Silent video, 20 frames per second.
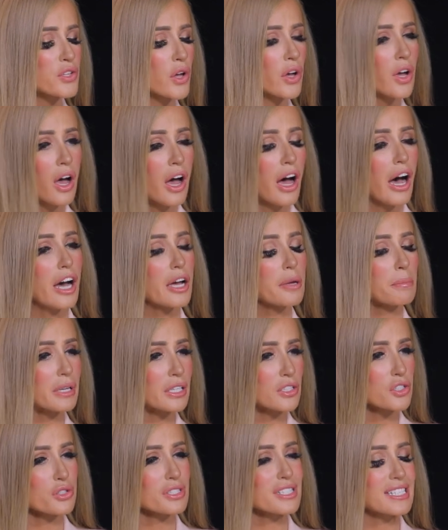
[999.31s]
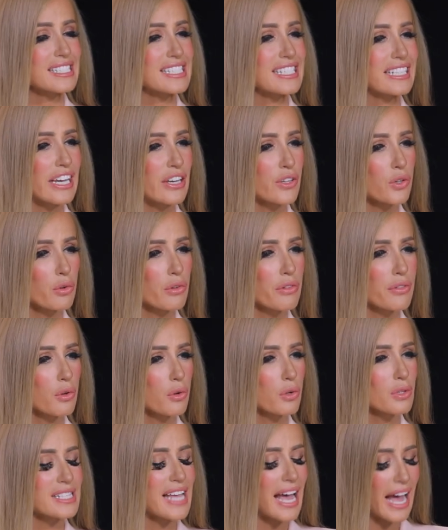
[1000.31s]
So I'd be interested to get your thoughts.